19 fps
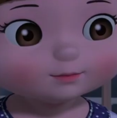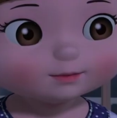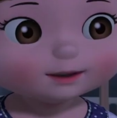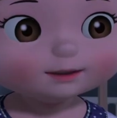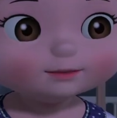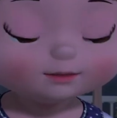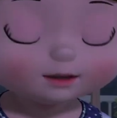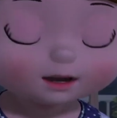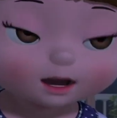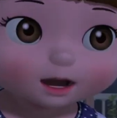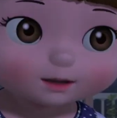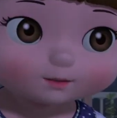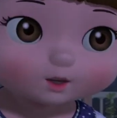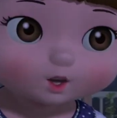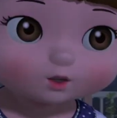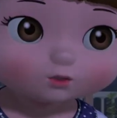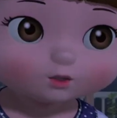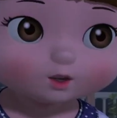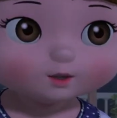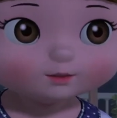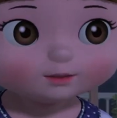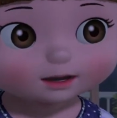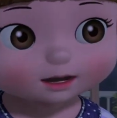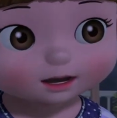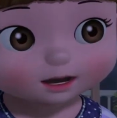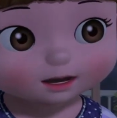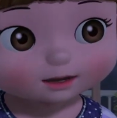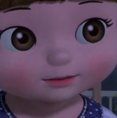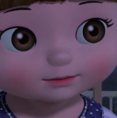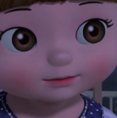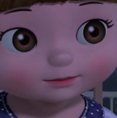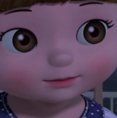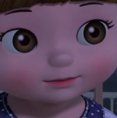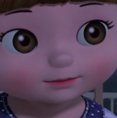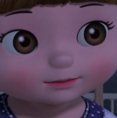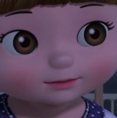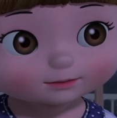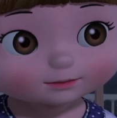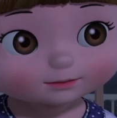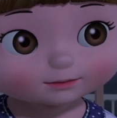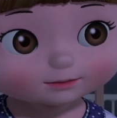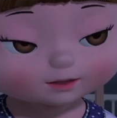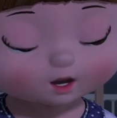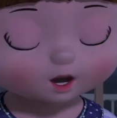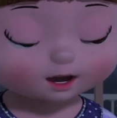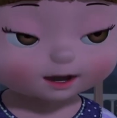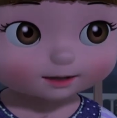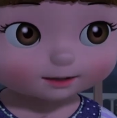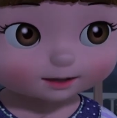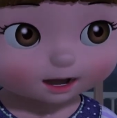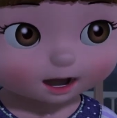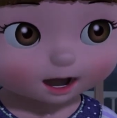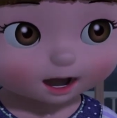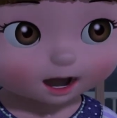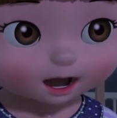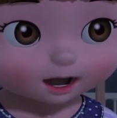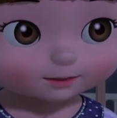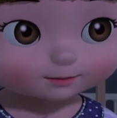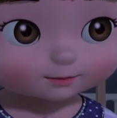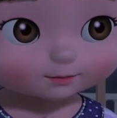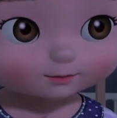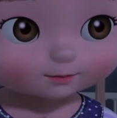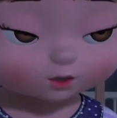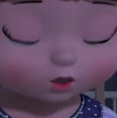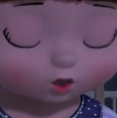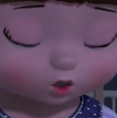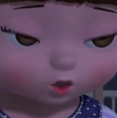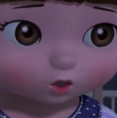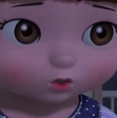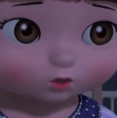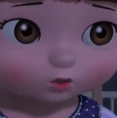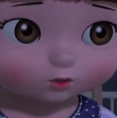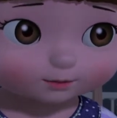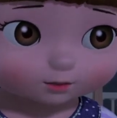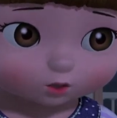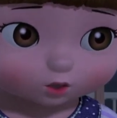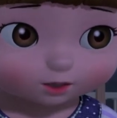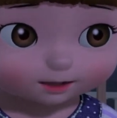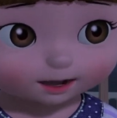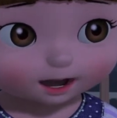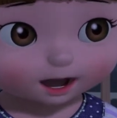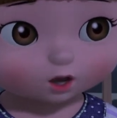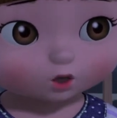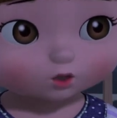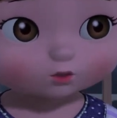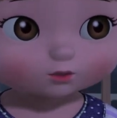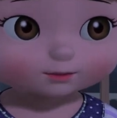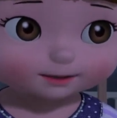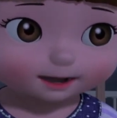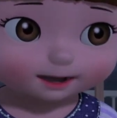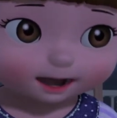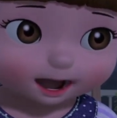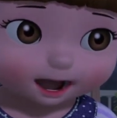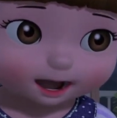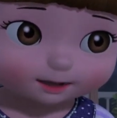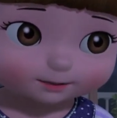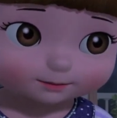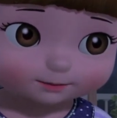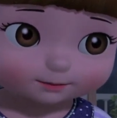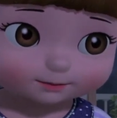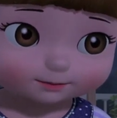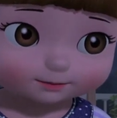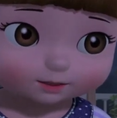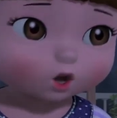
Now you can do anything, just like me. And together we're even stronger.